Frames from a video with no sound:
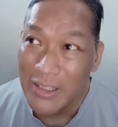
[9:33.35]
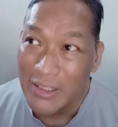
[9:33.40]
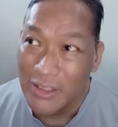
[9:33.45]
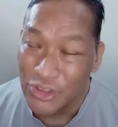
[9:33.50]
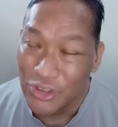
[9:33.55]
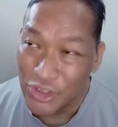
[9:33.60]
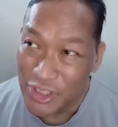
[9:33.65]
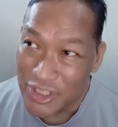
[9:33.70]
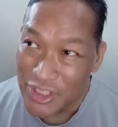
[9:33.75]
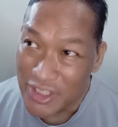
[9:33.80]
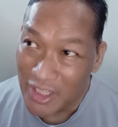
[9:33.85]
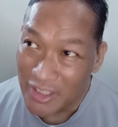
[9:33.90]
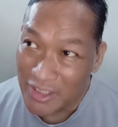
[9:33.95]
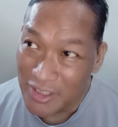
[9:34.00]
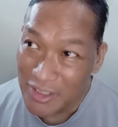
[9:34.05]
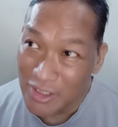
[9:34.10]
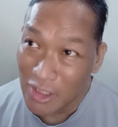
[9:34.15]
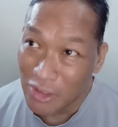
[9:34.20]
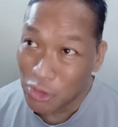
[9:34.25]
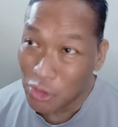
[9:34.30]
she decided
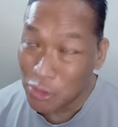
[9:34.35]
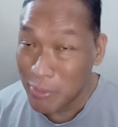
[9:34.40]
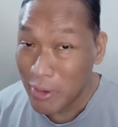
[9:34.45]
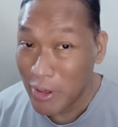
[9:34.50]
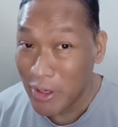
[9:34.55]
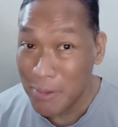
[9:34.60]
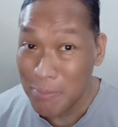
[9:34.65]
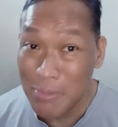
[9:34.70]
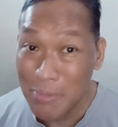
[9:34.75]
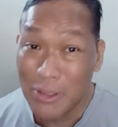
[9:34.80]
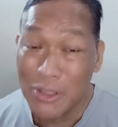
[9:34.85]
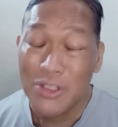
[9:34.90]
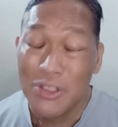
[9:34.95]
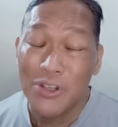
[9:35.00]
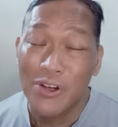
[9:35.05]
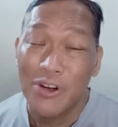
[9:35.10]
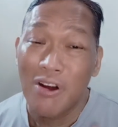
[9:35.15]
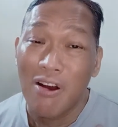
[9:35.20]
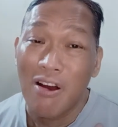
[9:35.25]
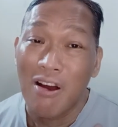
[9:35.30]
not to marry him because
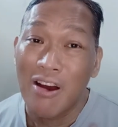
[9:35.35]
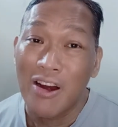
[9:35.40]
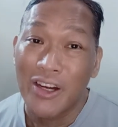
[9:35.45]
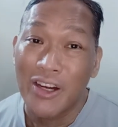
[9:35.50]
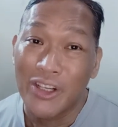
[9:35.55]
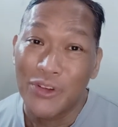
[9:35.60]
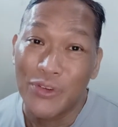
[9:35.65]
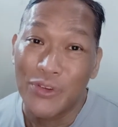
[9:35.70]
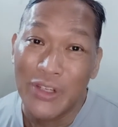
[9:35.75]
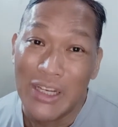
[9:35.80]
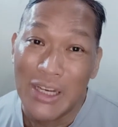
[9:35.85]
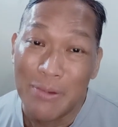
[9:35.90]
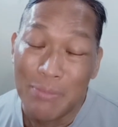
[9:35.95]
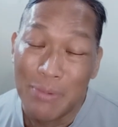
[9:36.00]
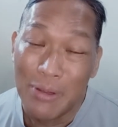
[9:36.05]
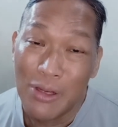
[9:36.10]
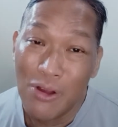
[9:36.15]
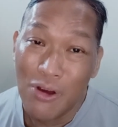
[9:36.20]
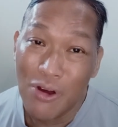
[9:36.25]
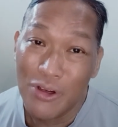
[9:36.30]
her heart really
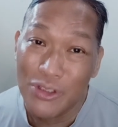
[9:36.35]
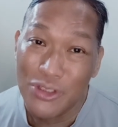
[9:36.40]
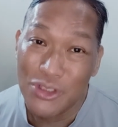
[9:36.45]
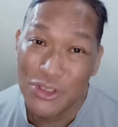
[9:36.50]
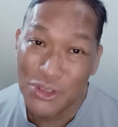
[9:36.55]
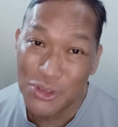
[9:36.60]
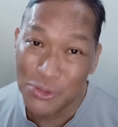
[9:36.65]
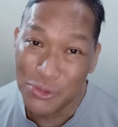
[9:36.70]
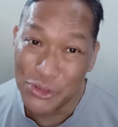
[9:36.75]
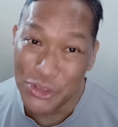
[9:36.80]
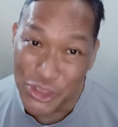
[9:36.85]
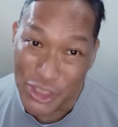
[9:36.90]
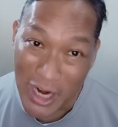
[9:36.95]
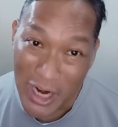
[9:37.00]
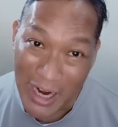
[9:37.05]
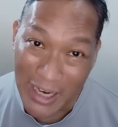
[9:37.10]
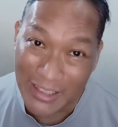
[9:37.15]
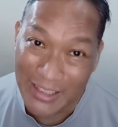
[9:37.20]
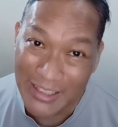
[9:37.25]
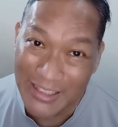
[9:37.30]
belongs to Jack.